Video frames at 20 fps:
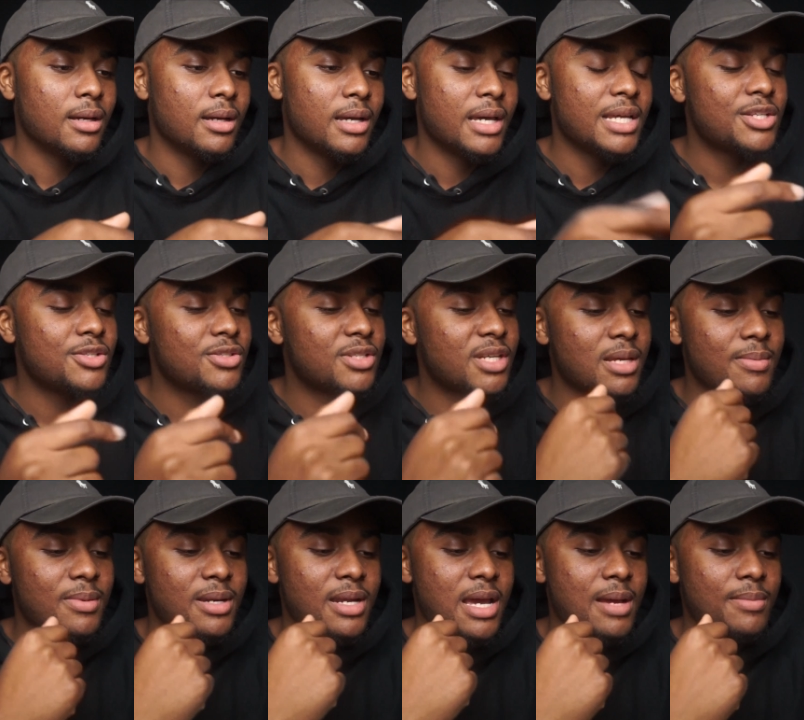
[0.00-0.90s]

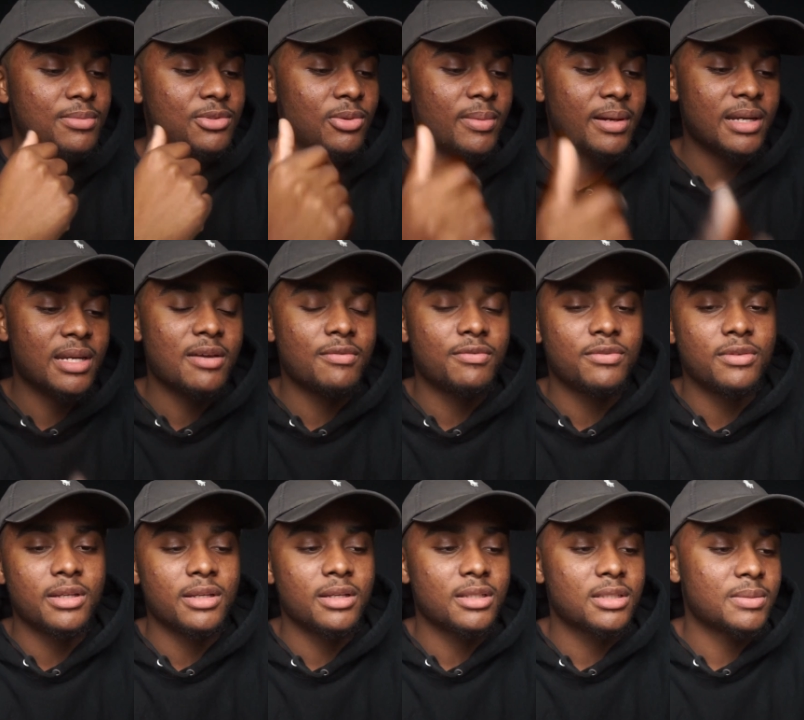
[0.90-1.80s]
entertainment apps, so my
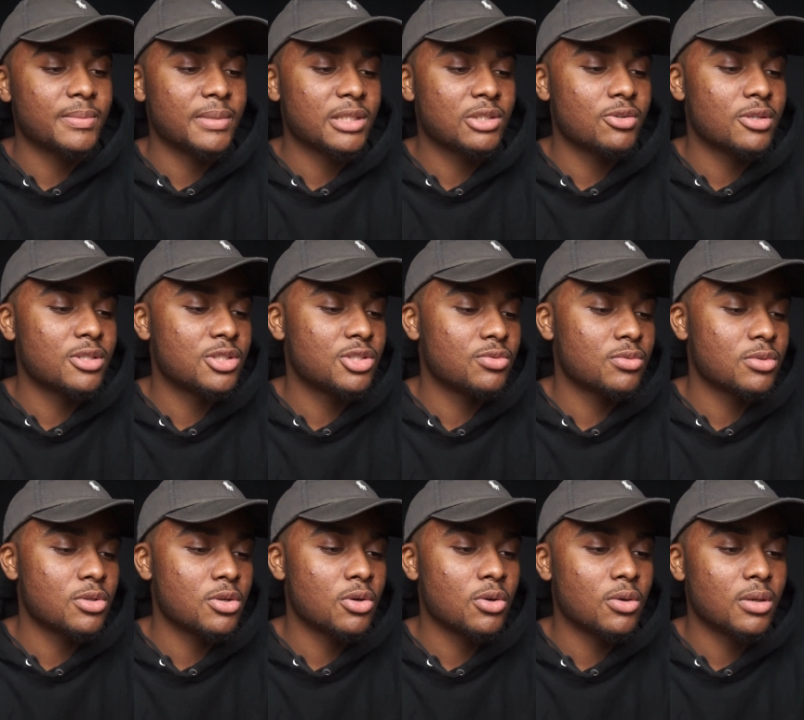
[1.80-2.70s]
Netflix, my
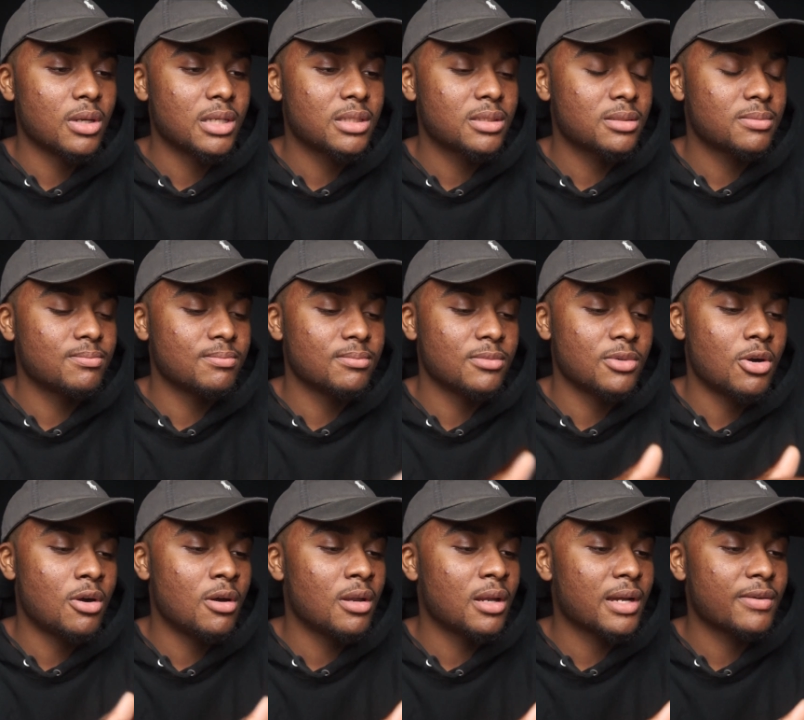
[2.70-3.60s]
Crunchyroll. That's
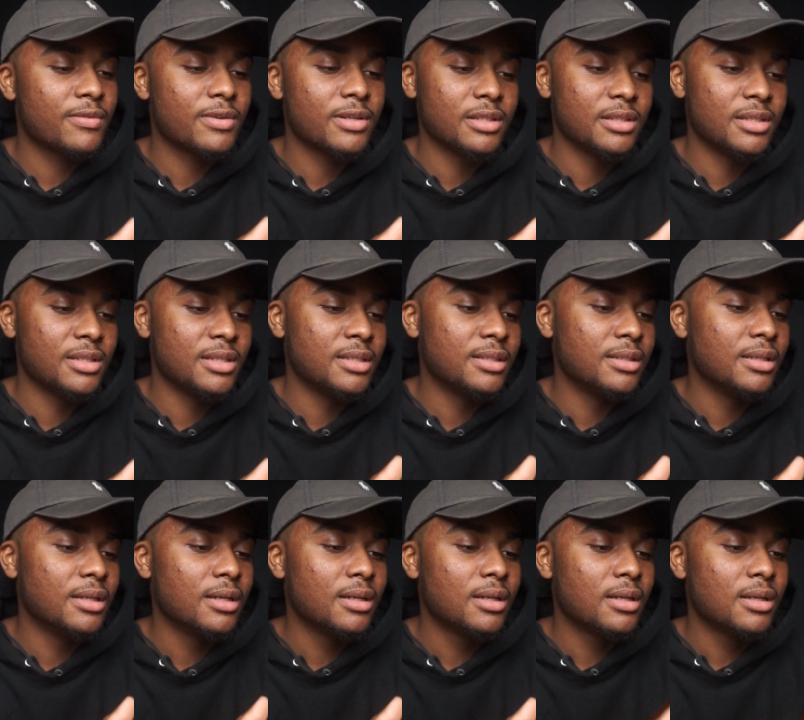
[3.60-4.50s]
all I really need.
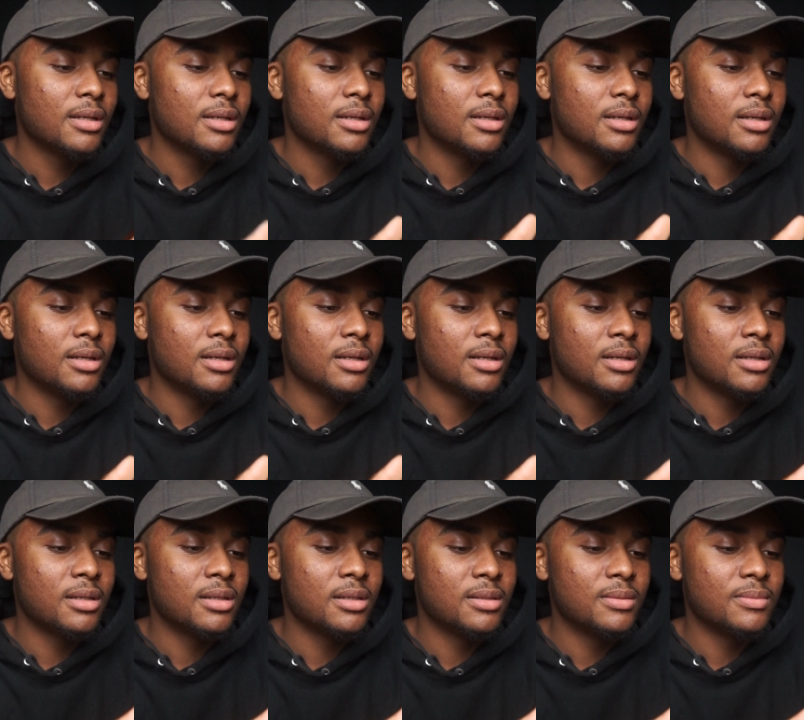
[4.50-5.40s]

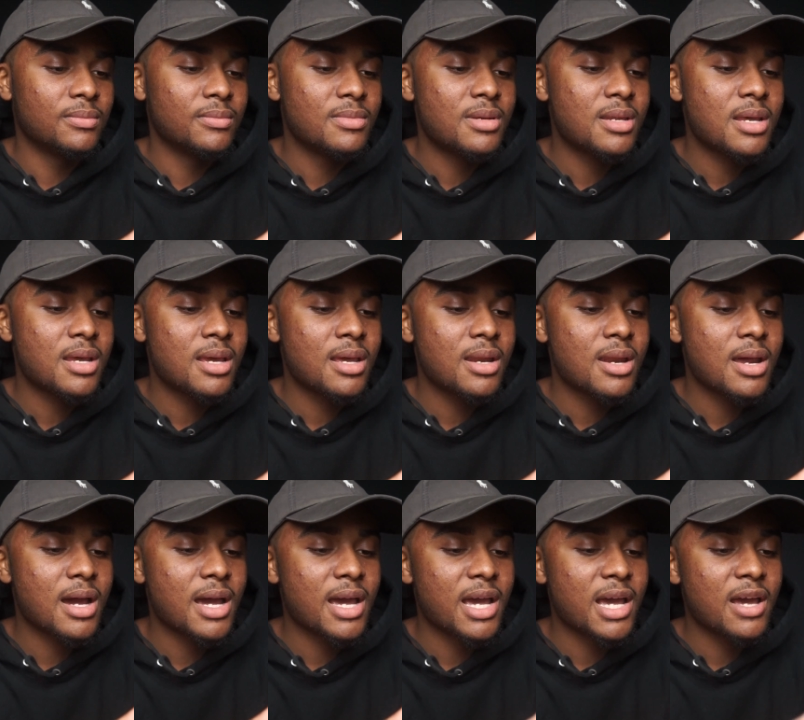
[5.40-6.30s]
Then
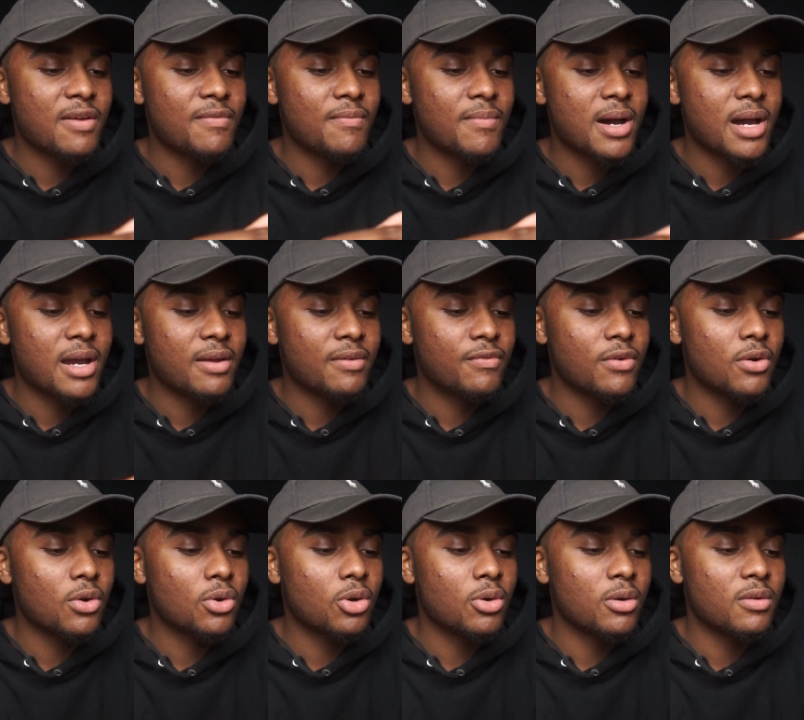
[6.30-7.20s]
I have my
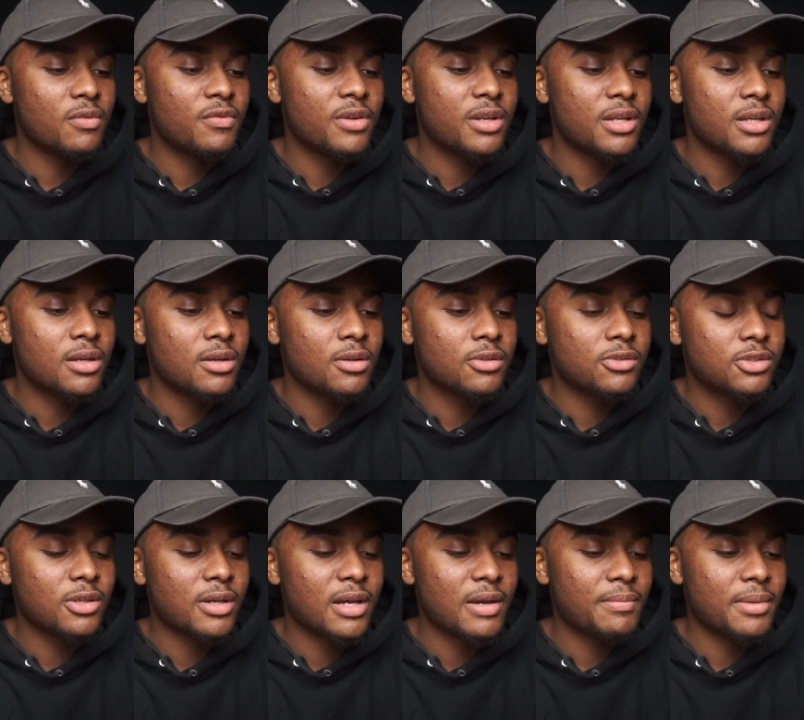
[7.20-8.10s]
photo and video.
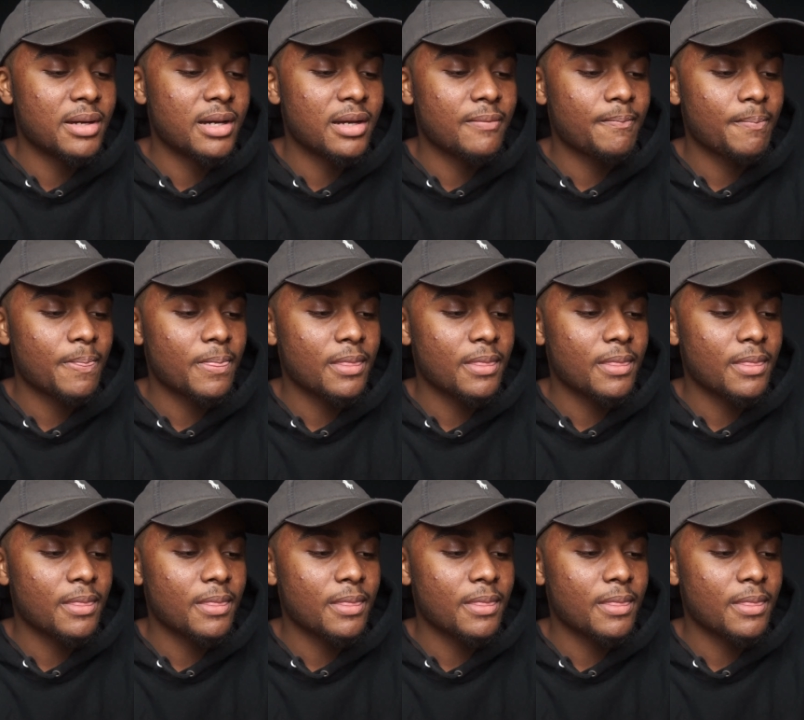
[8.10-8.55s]
So I have my